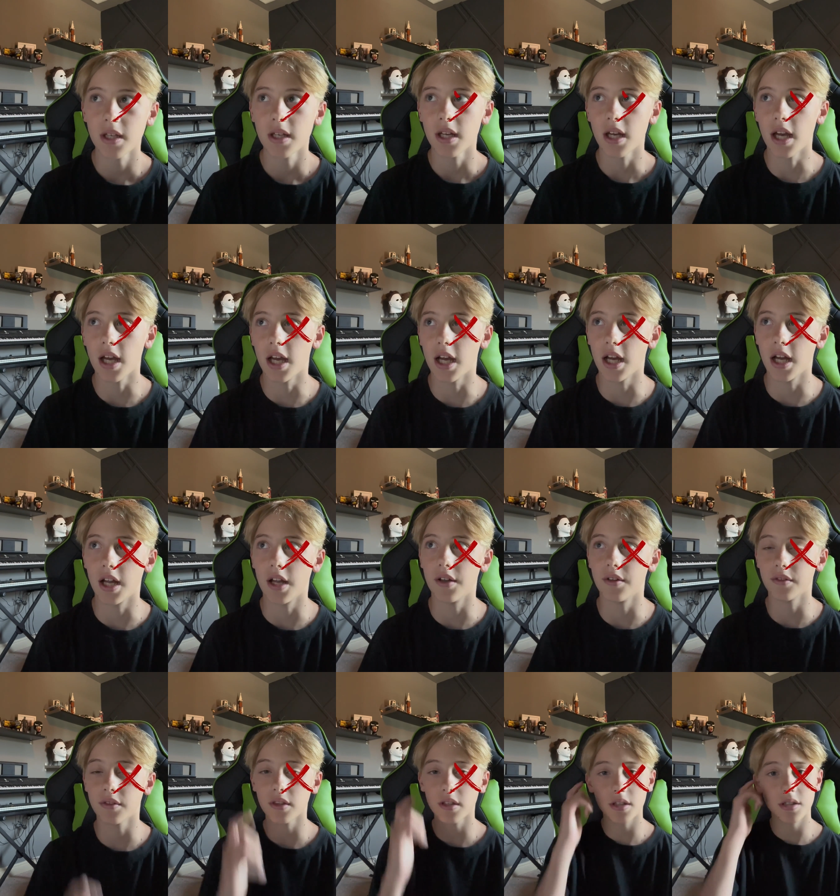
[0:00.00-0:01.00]

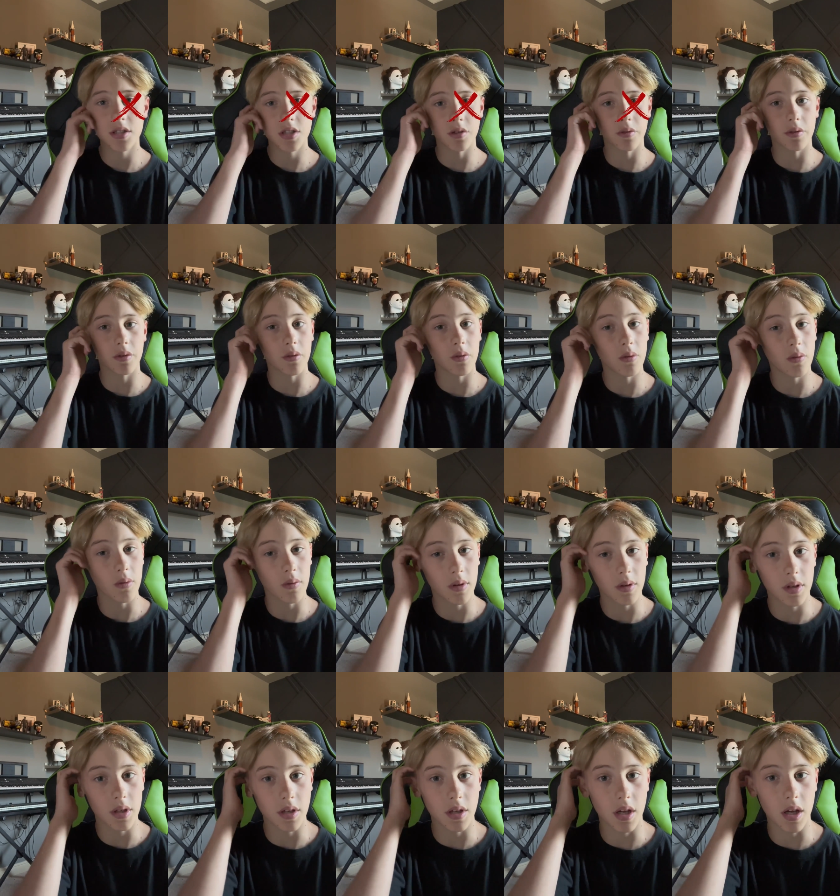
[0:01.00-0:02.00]
And so
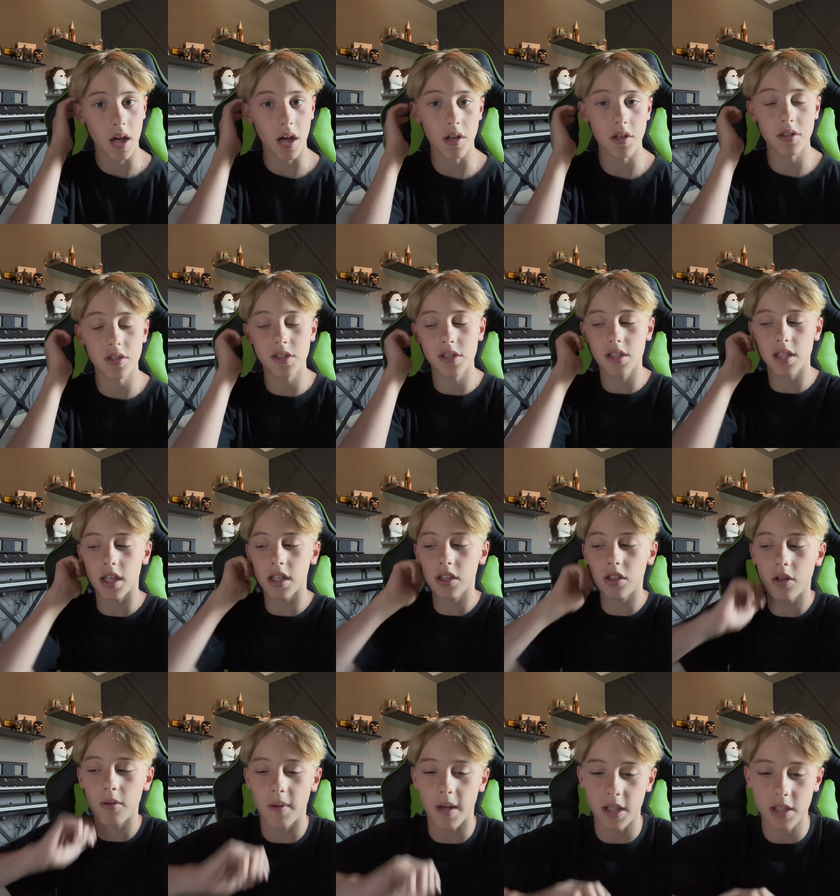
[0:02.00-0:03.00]
I'll take
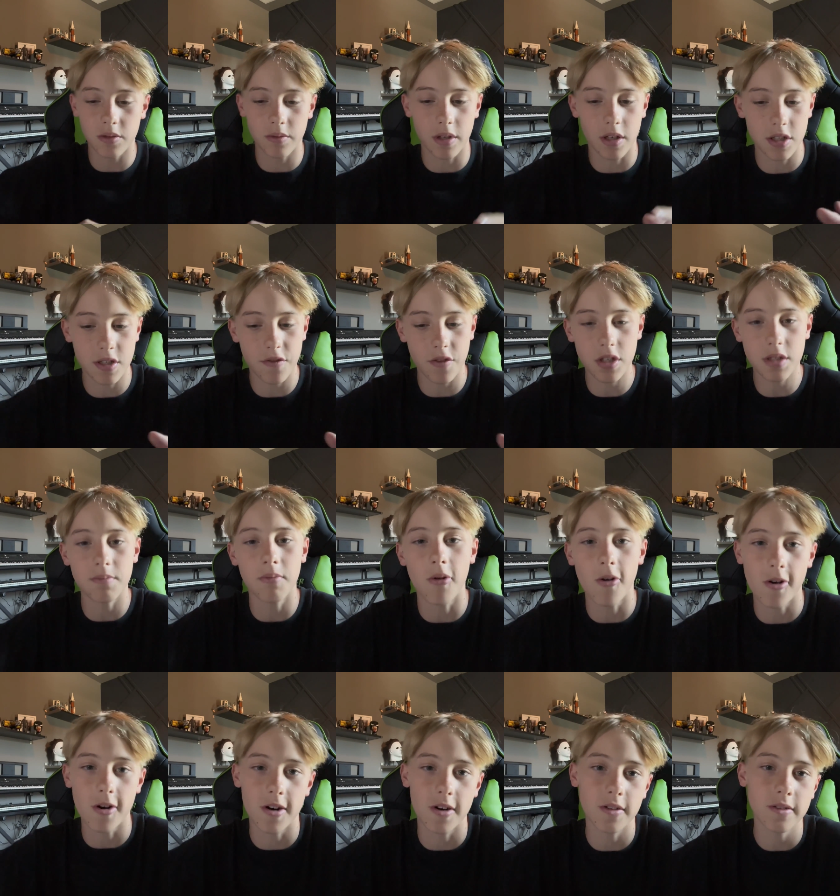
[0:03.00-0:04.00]
y'all back to when I was first
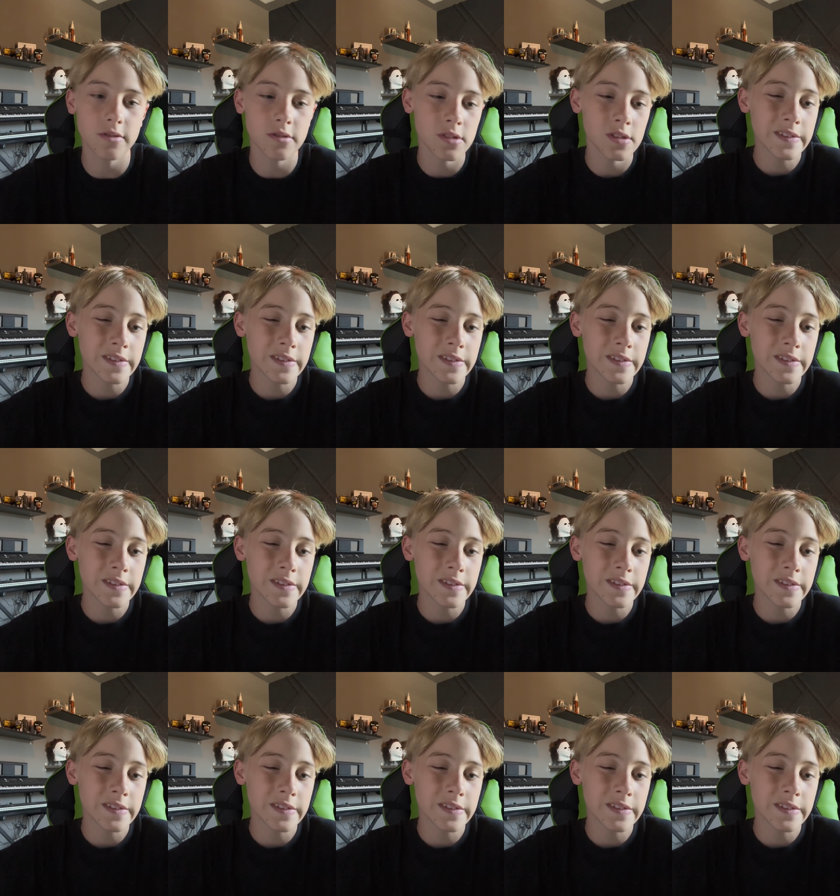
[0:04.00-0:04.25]
born.